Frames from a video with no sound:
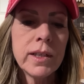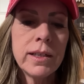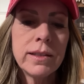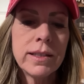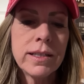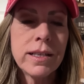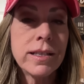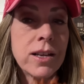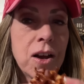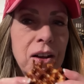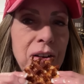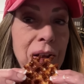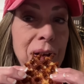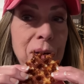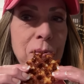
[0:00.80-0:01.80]
This is how I
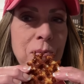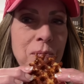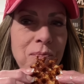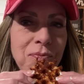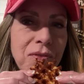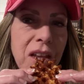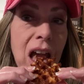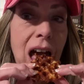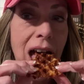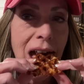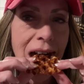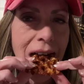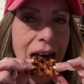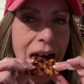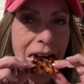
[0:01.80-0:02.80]
like them.
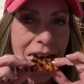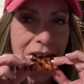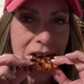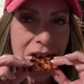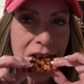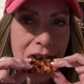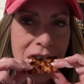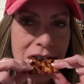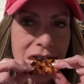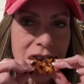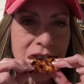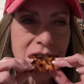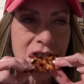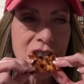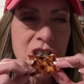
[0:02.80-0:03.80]
Mmm.
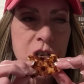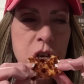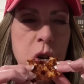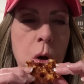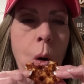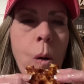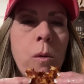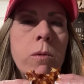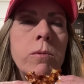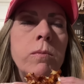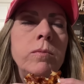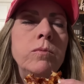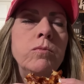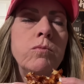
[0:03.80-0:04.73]
Mmm.